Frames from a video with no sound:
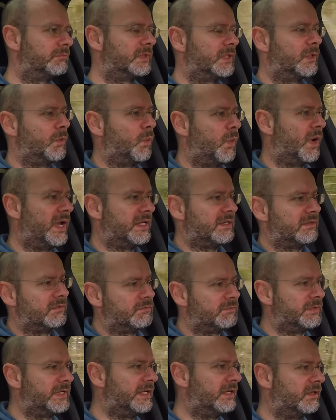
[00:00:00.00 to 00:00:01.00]
weight and
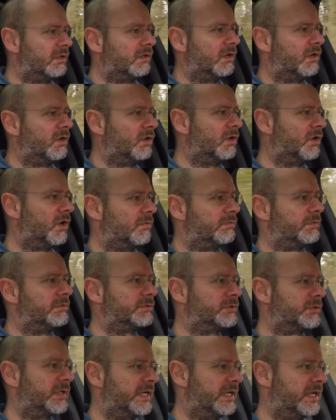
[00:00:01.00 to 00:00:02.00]
feel off of
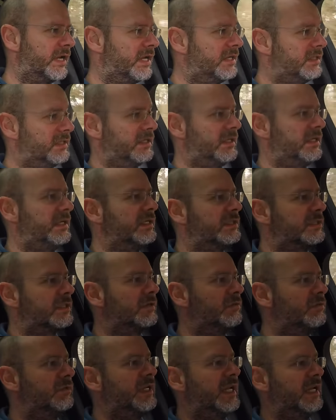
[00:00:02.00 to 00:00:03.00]
straight ahead. It's a
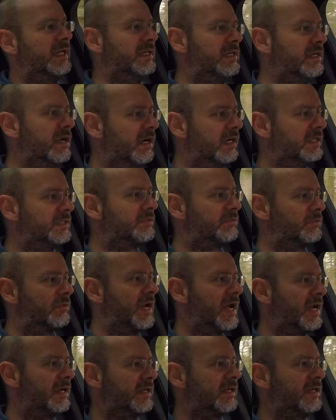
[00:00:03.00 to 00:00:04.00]
really nice
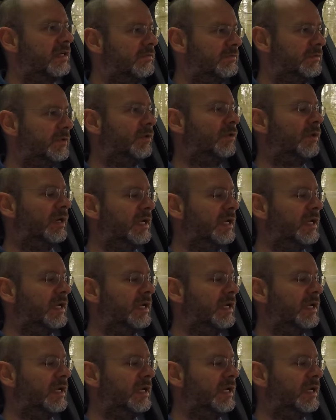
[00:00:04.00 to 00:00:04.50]
rack if you're